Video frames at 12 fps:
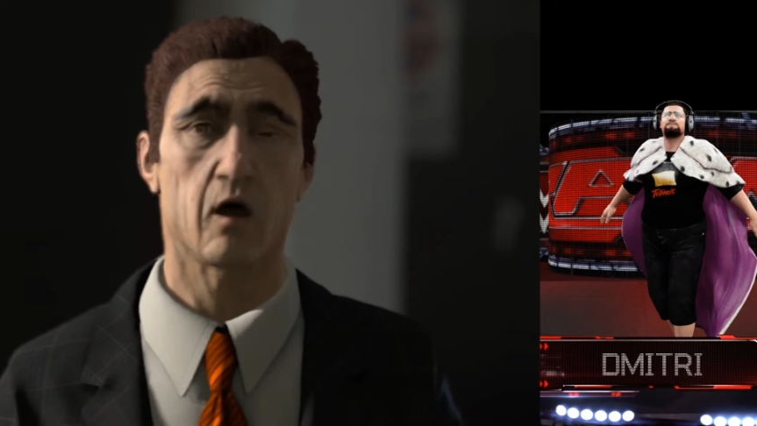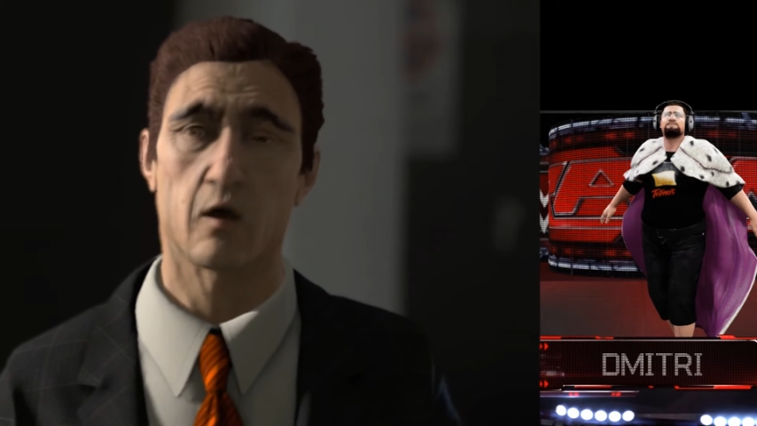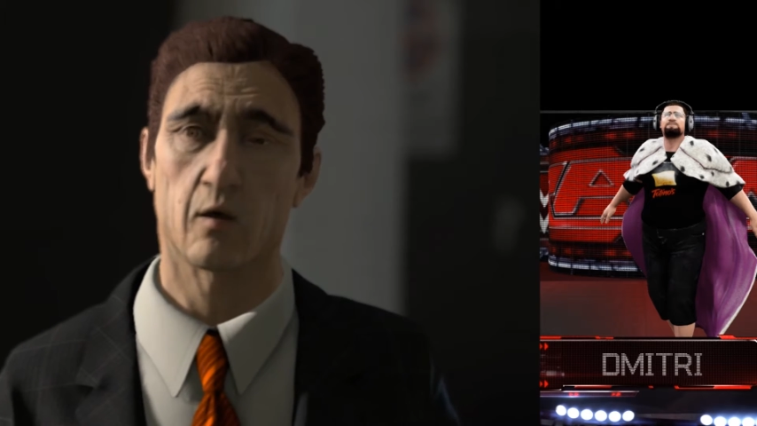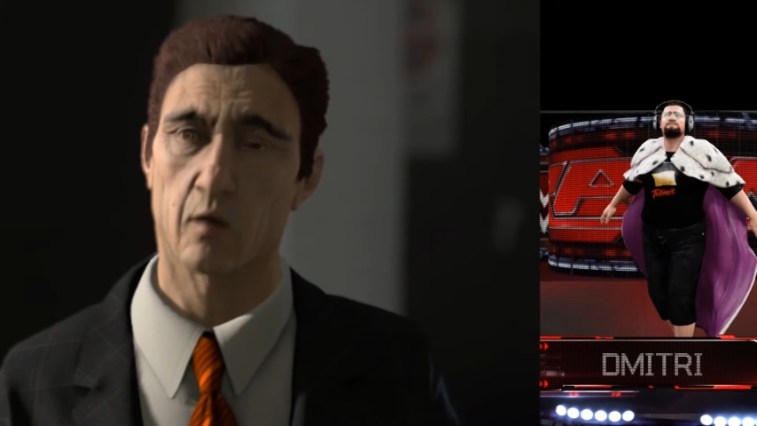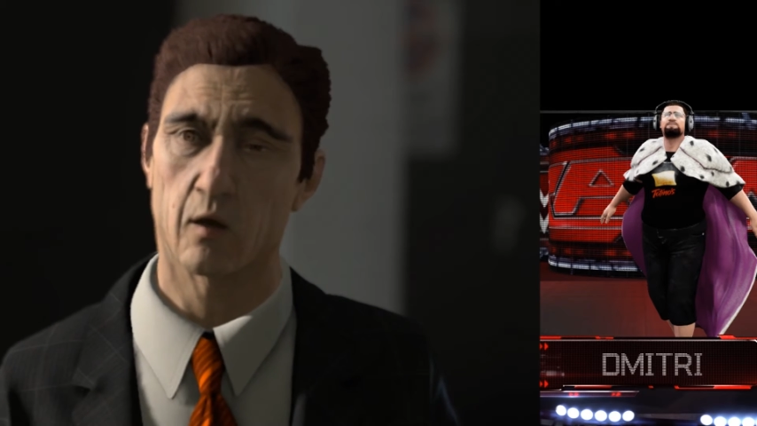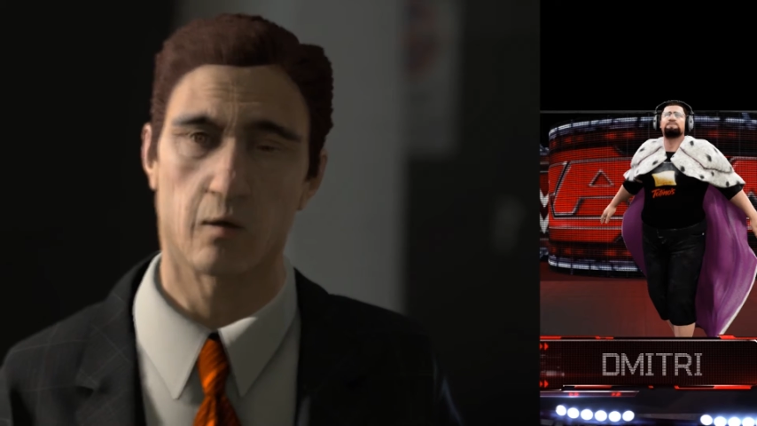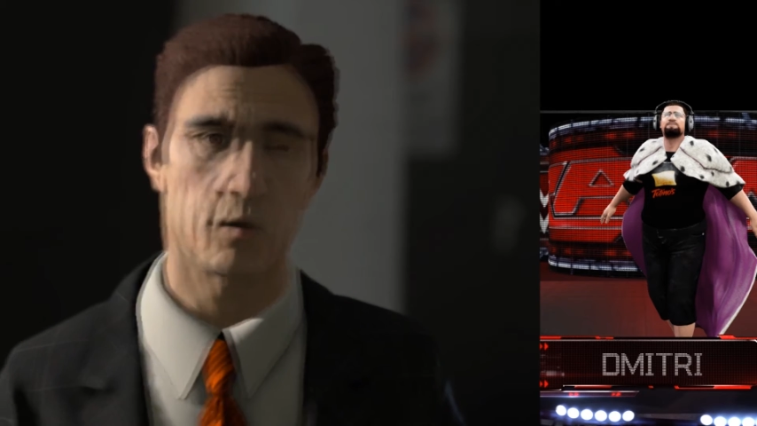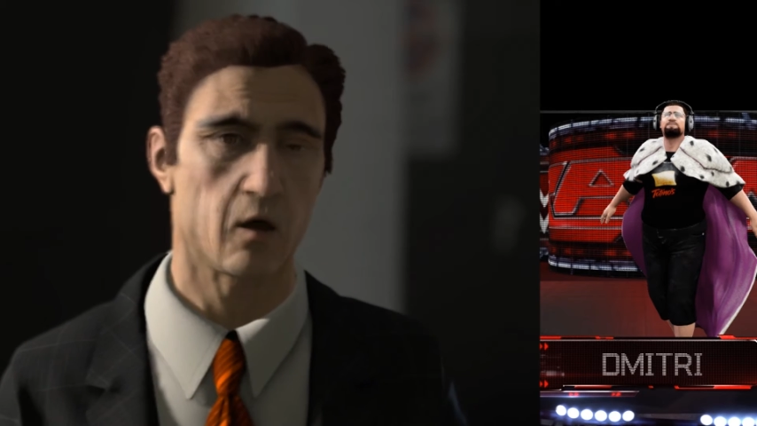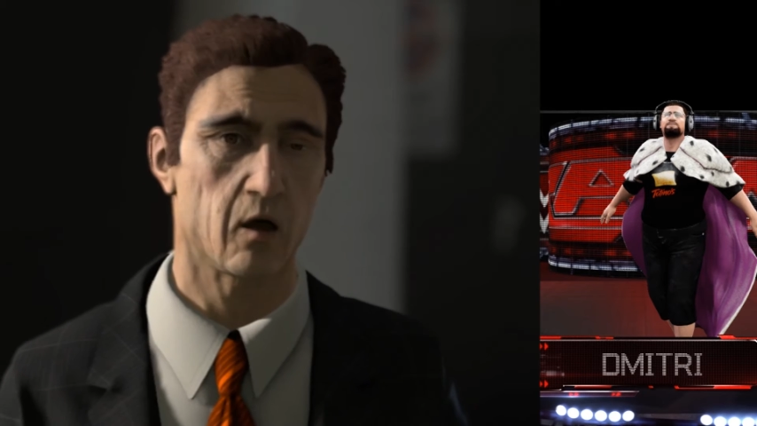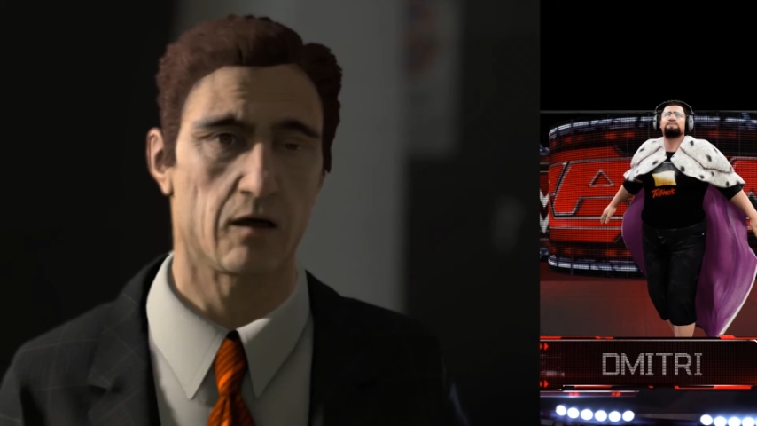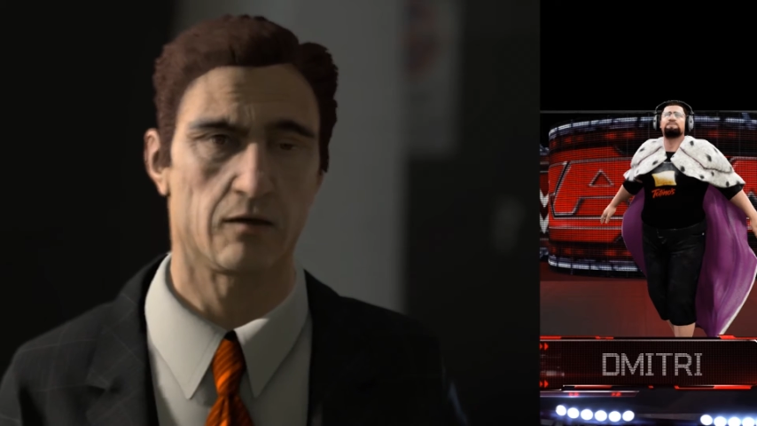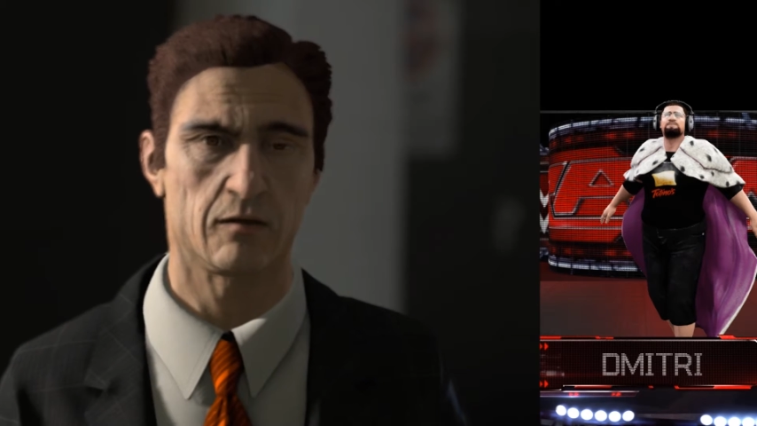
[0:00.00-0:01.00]
You're more than
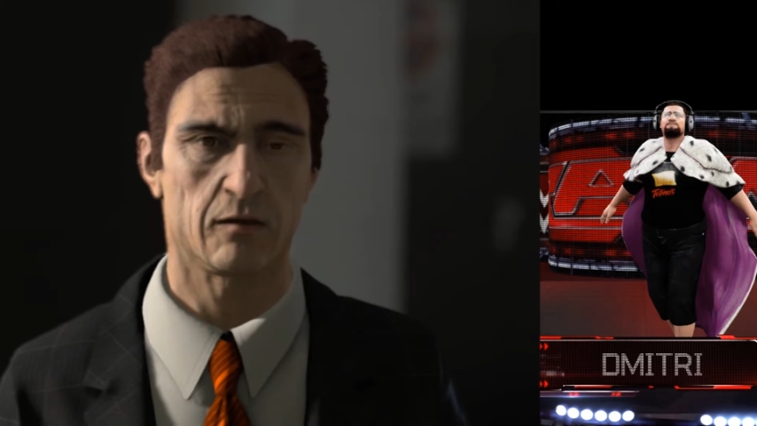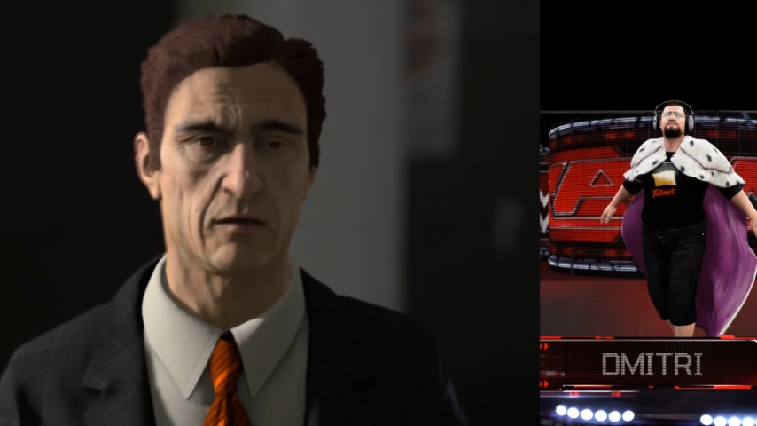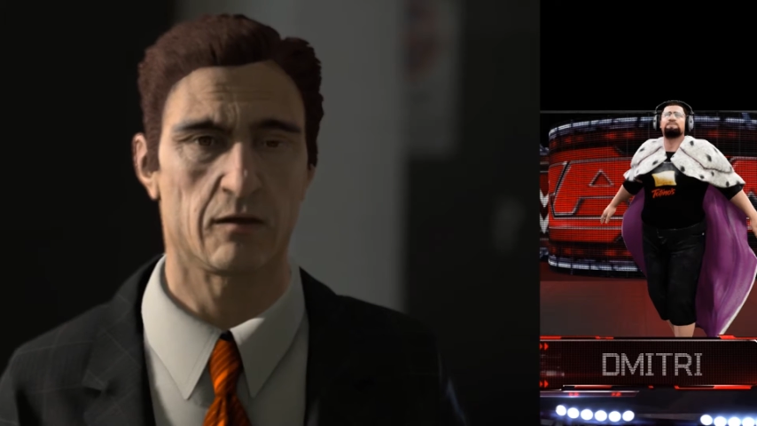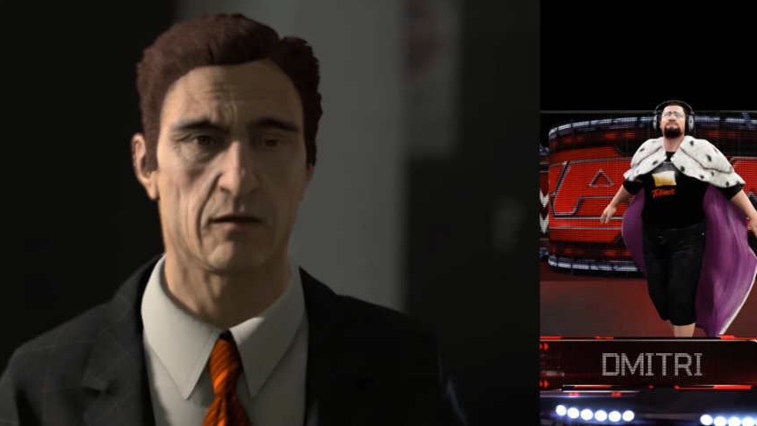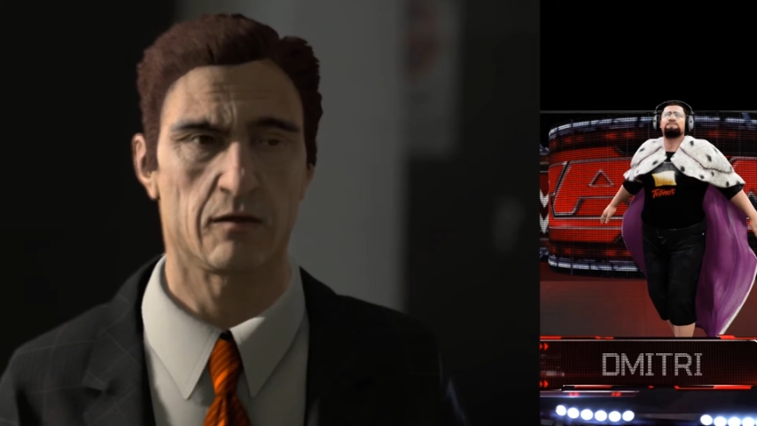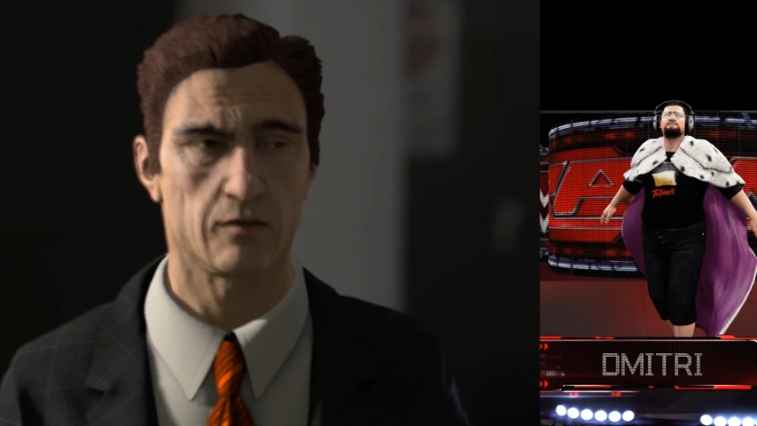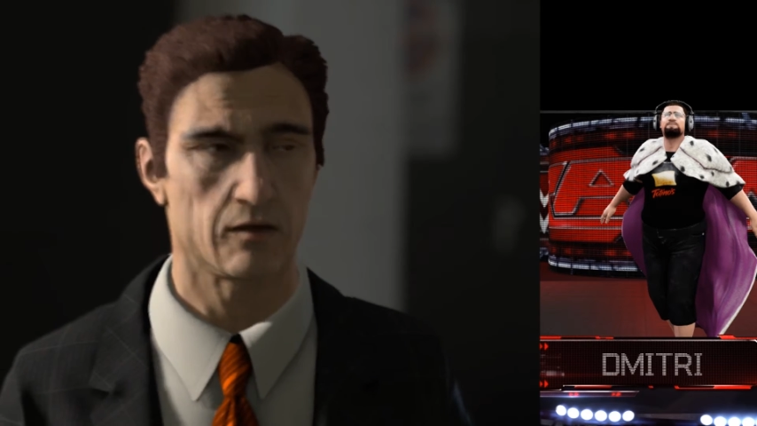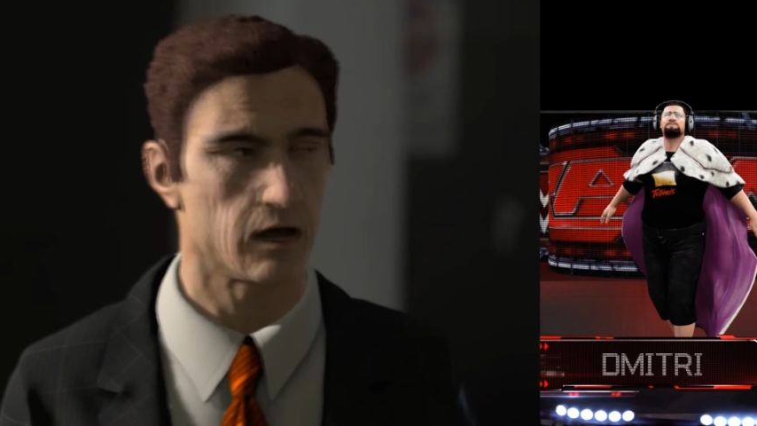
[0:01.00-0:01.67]
welcome to